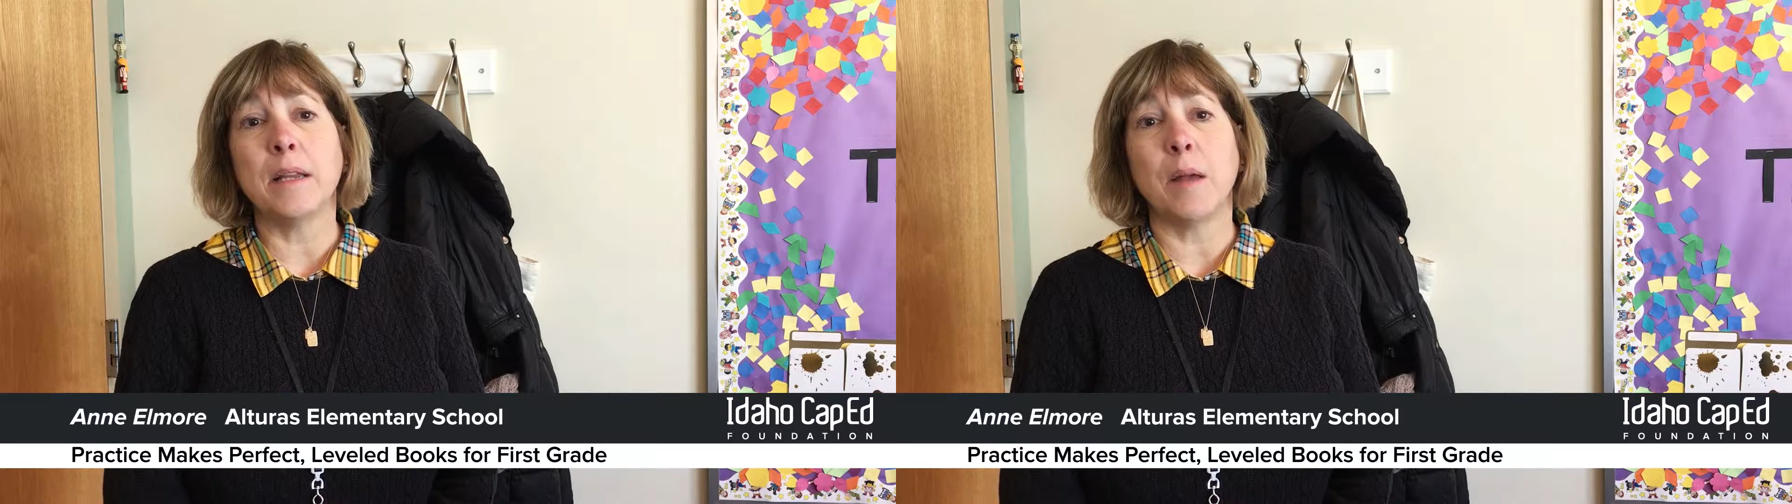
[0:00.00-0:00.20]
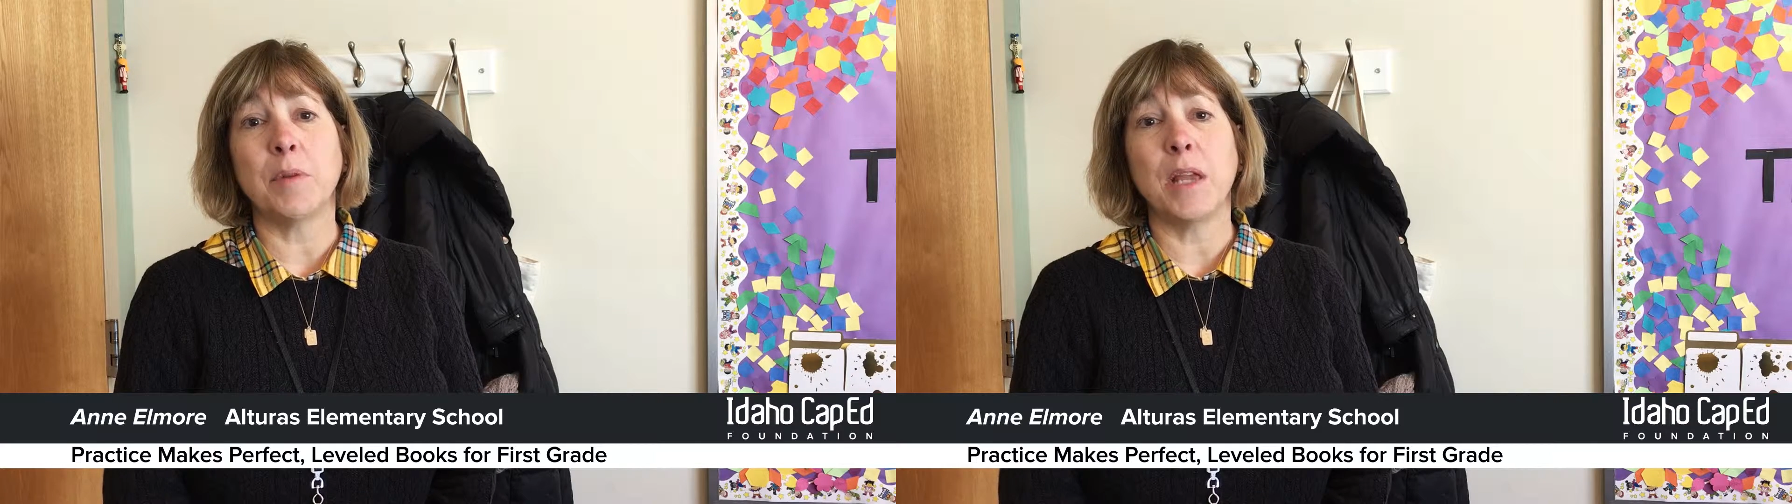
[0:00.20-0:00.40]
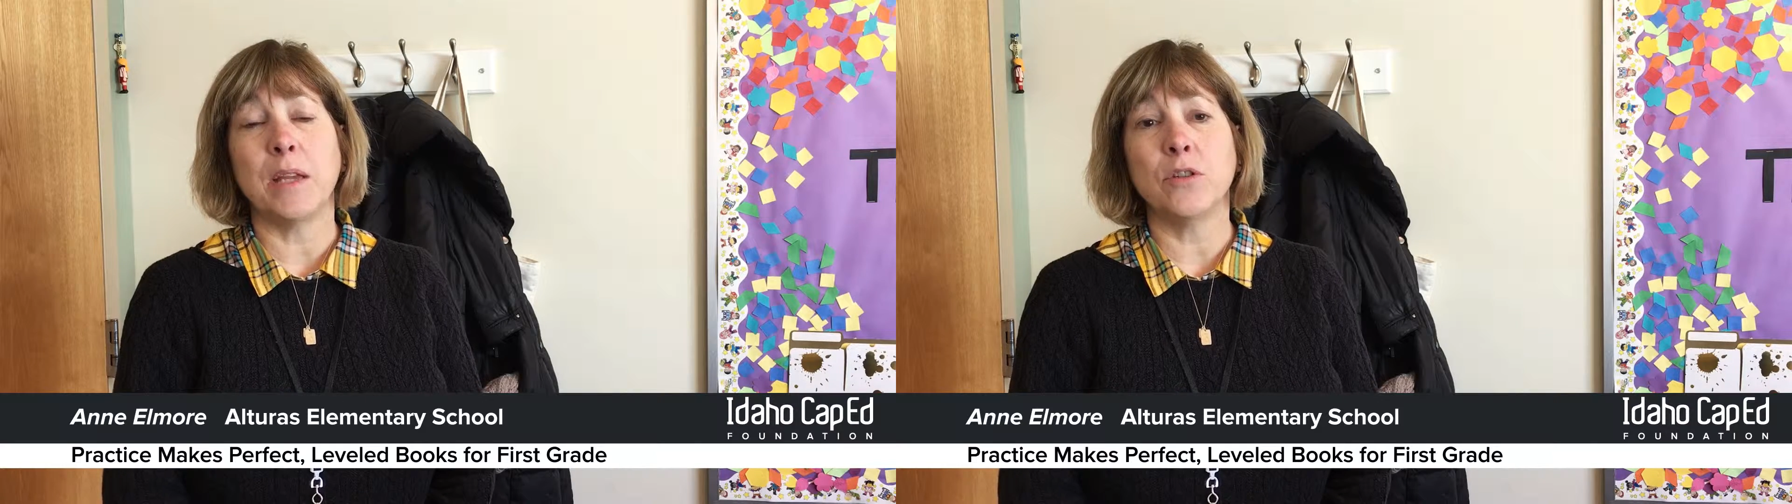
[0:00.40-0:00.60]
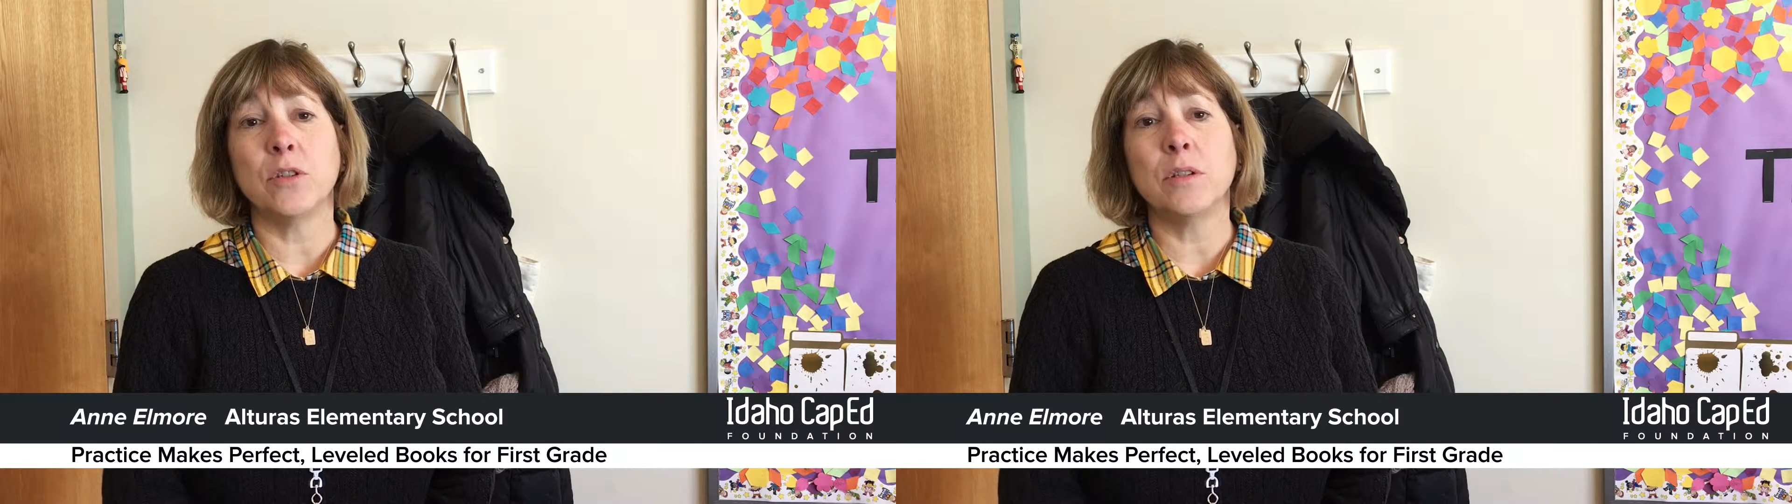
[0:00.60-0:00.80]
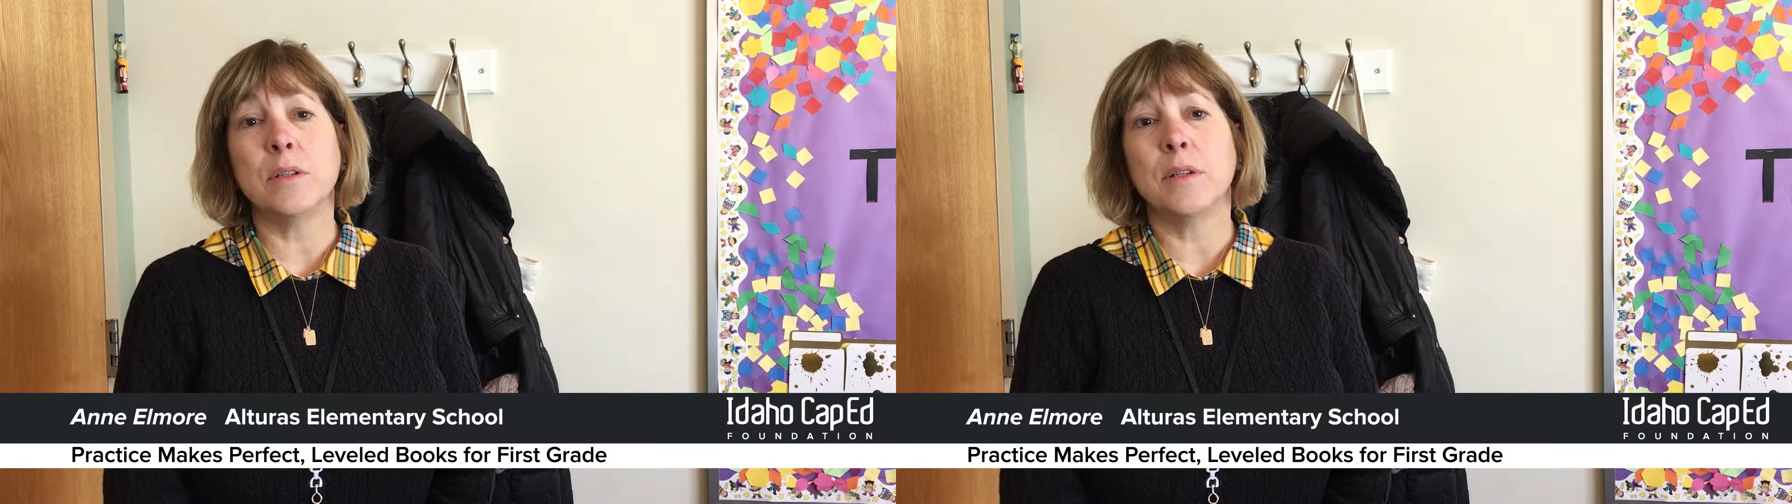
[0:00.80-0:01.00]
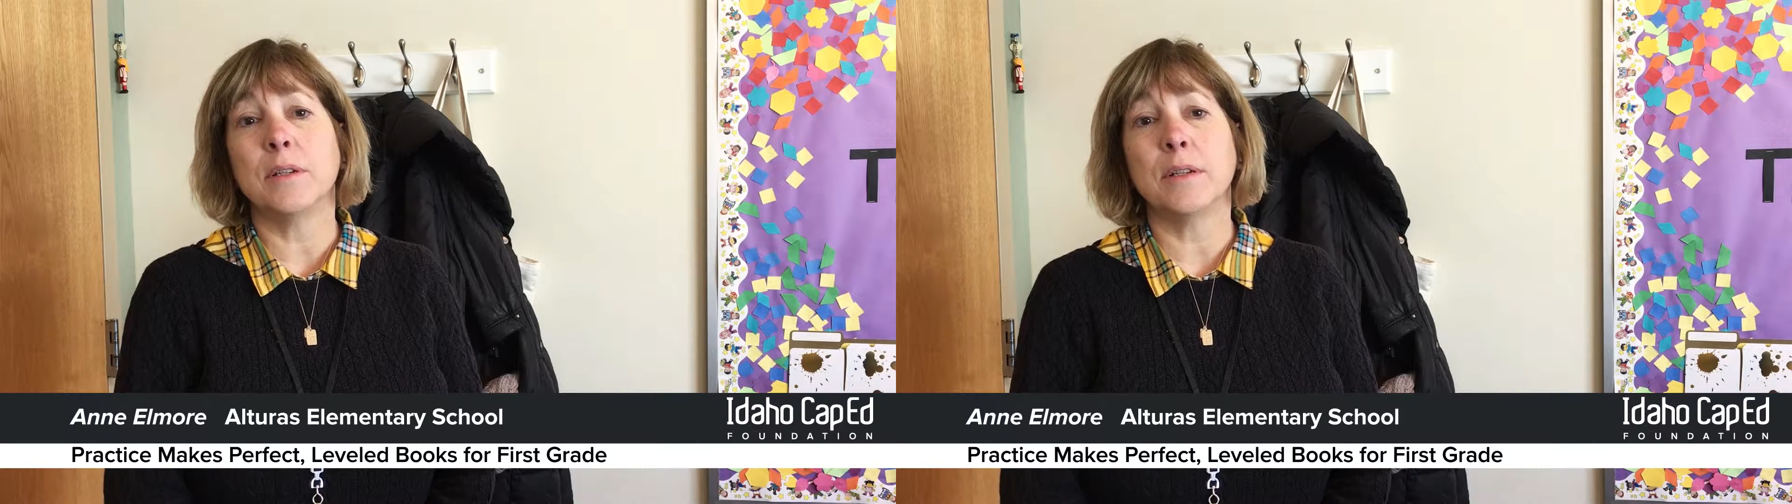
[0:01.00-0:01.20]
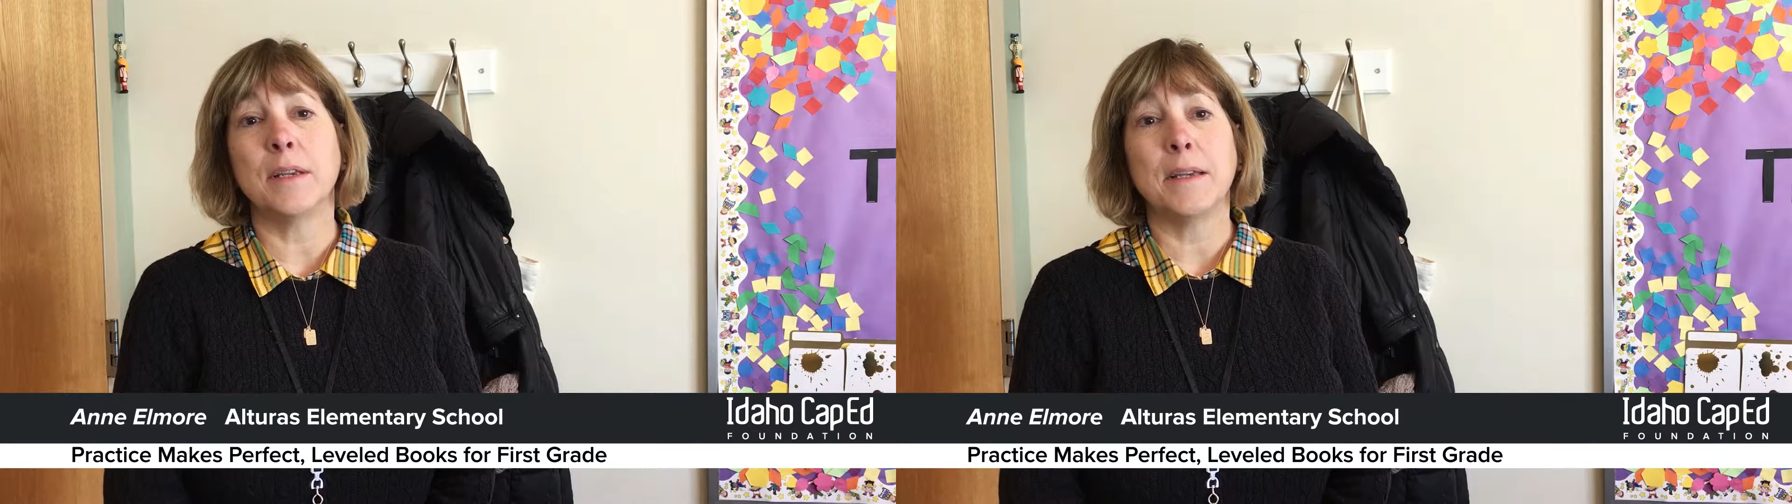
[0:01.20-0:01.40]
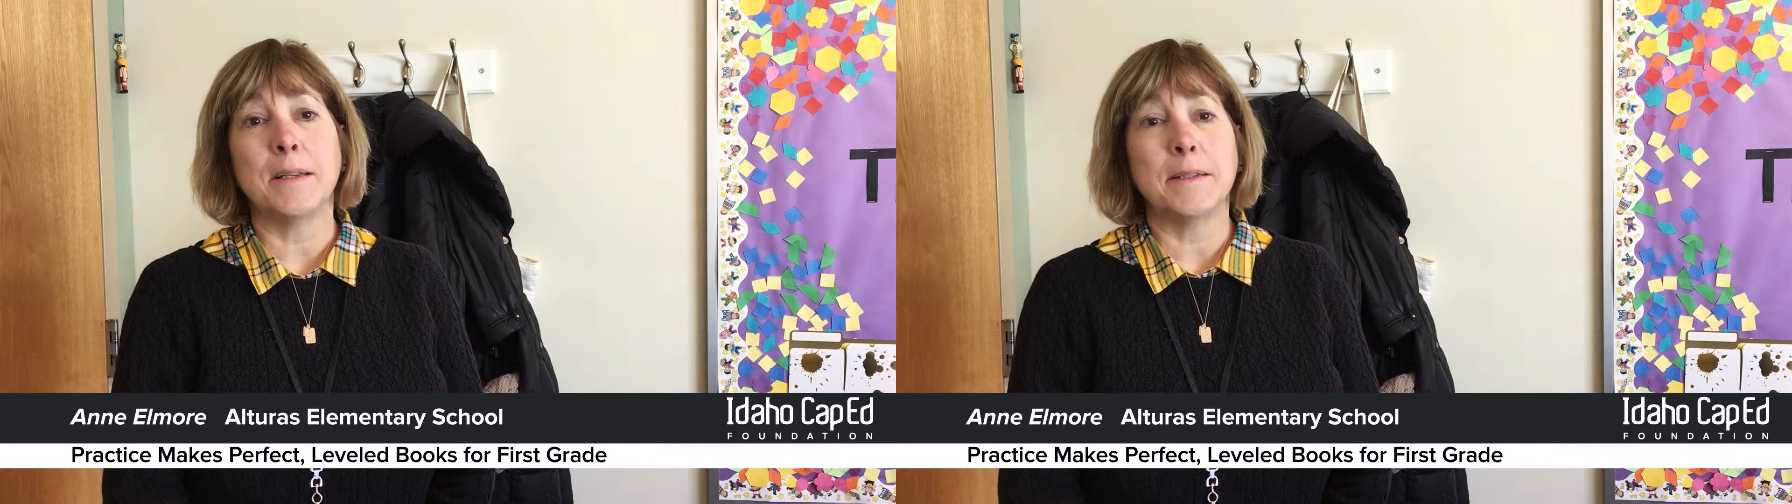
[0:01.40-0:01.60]
an application,
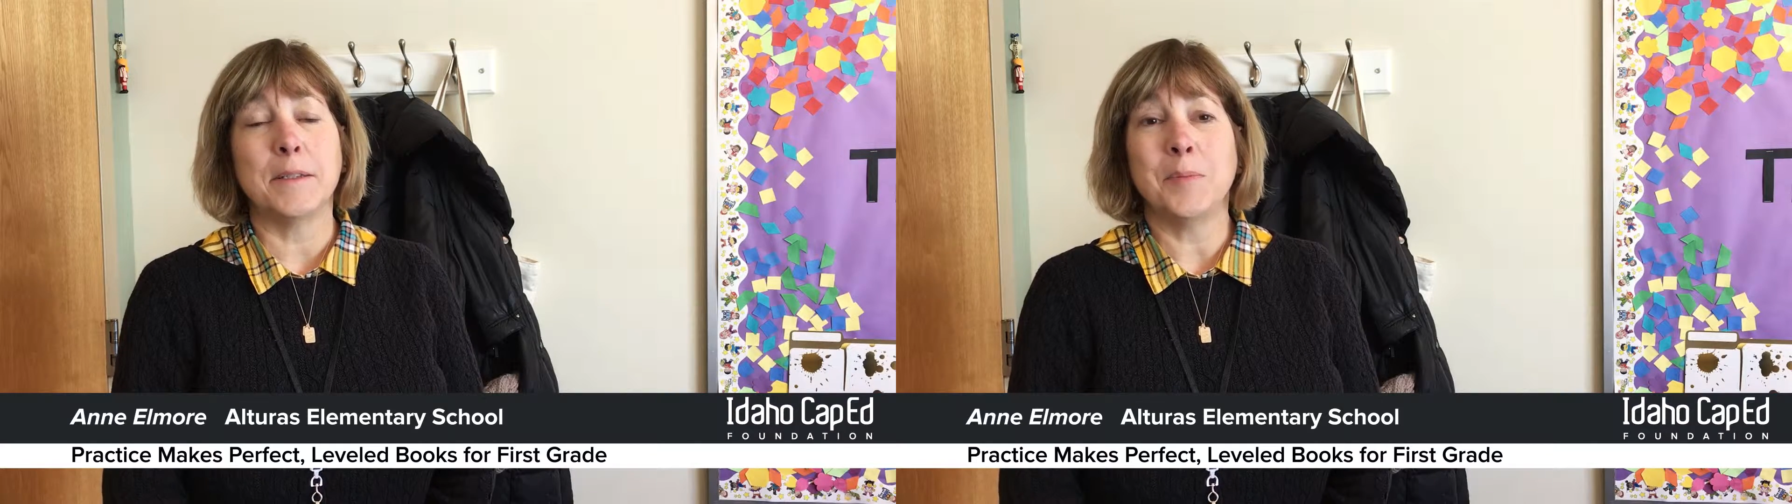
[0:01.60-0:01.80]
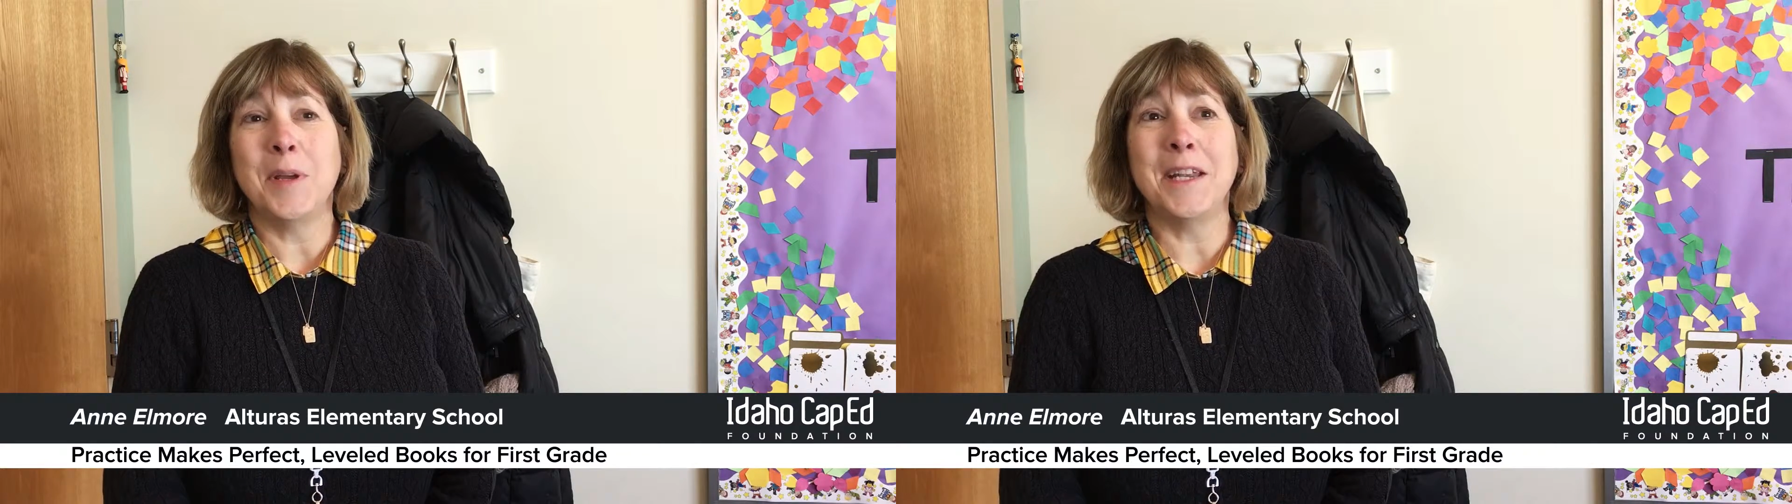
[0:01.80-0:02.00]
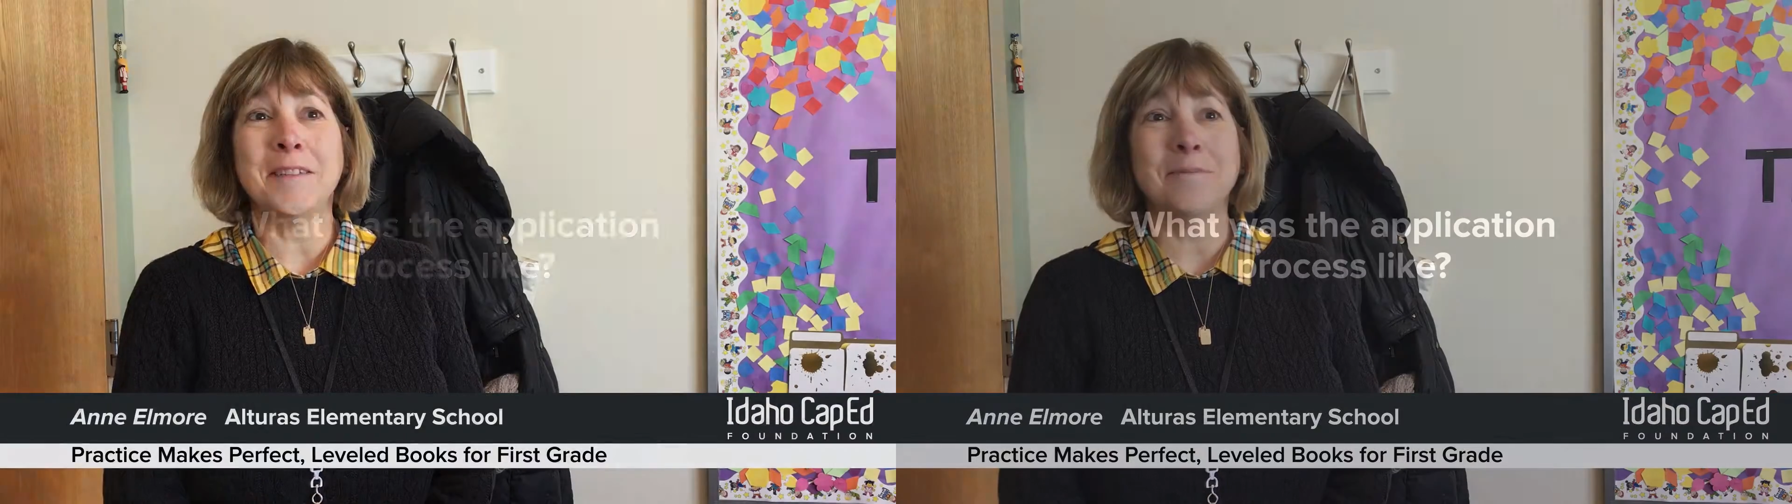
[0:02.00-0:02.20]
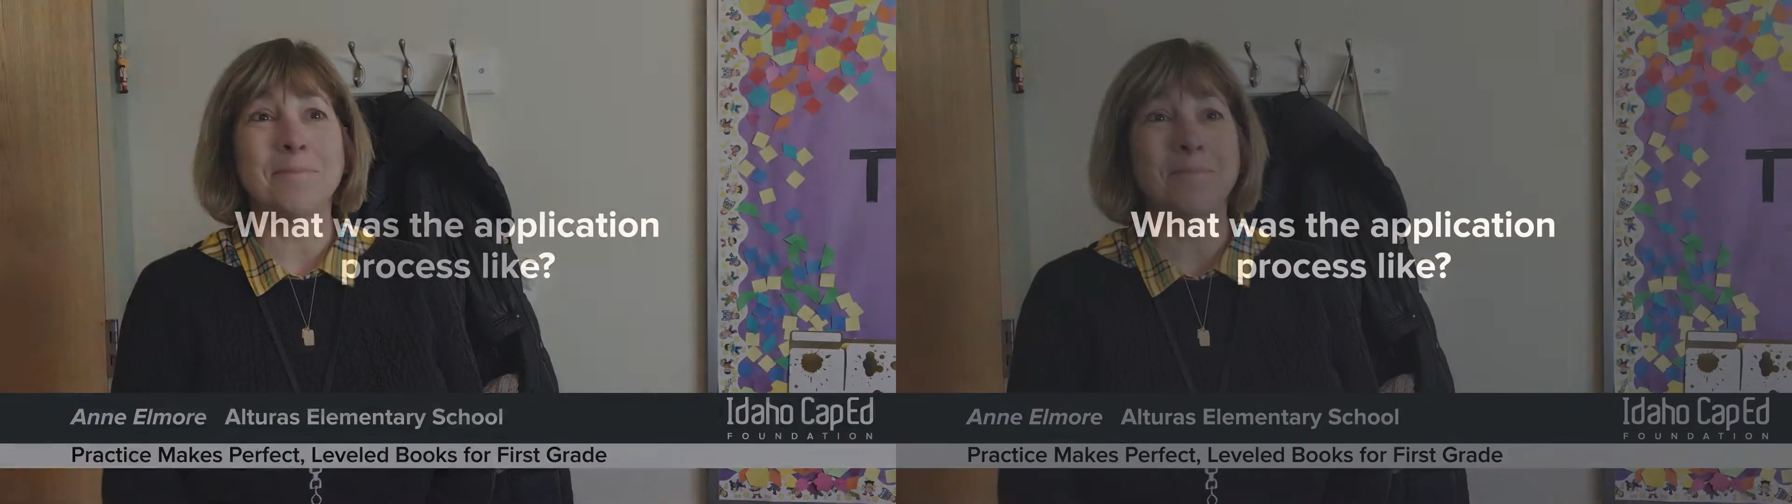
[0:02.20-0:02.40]
and submit it.